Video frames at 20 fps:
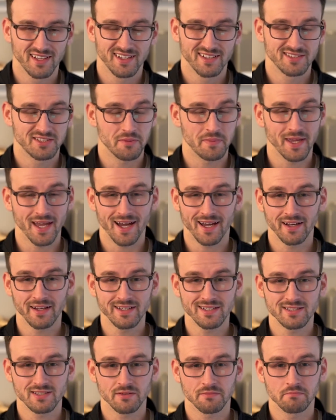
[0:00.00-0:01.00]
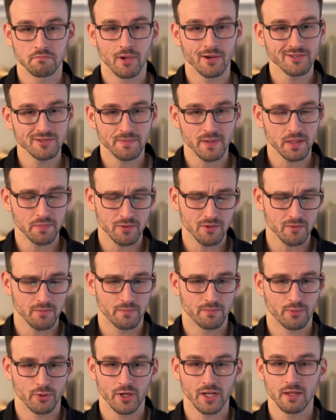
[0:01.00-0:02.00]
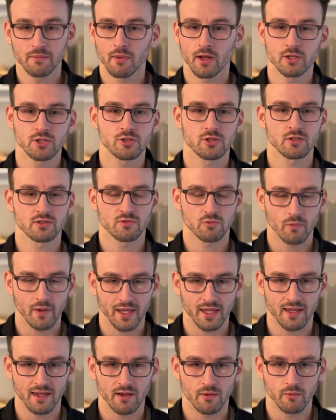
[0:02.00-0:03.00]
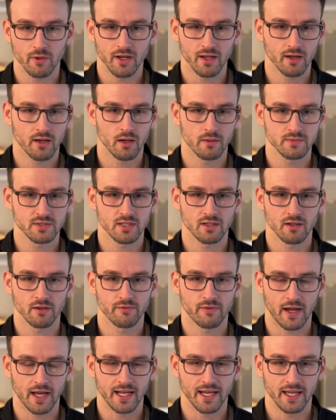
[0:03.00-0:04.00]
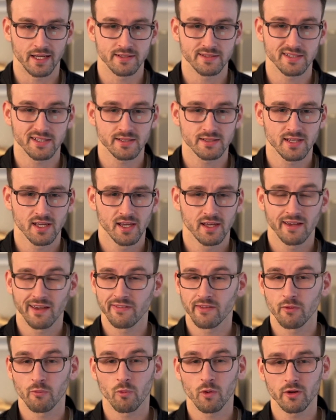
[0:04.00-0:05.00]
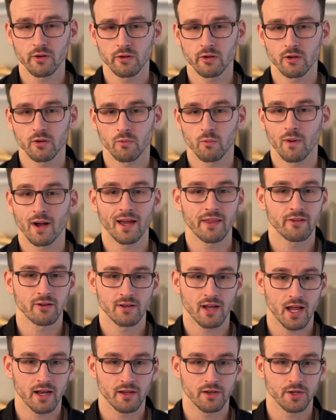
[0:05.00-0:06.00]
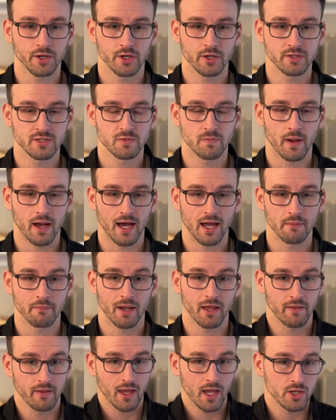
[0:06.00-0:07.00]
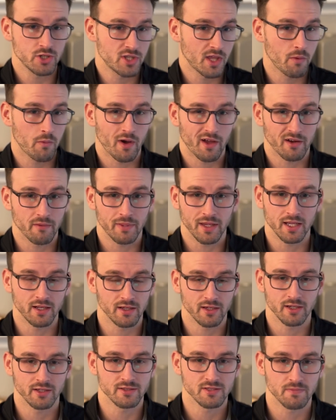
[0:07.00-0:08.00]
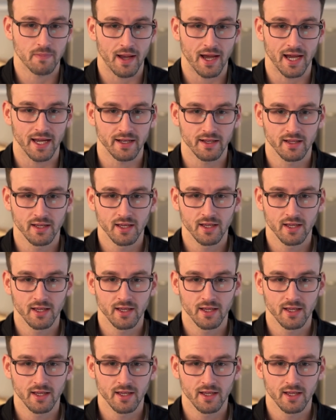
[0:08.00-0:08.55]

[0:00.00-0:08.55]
To be honest, most people pretty much just wing it when it comes to their finances and then wonder why they're not in a good spot by the age they want to be in a good spot.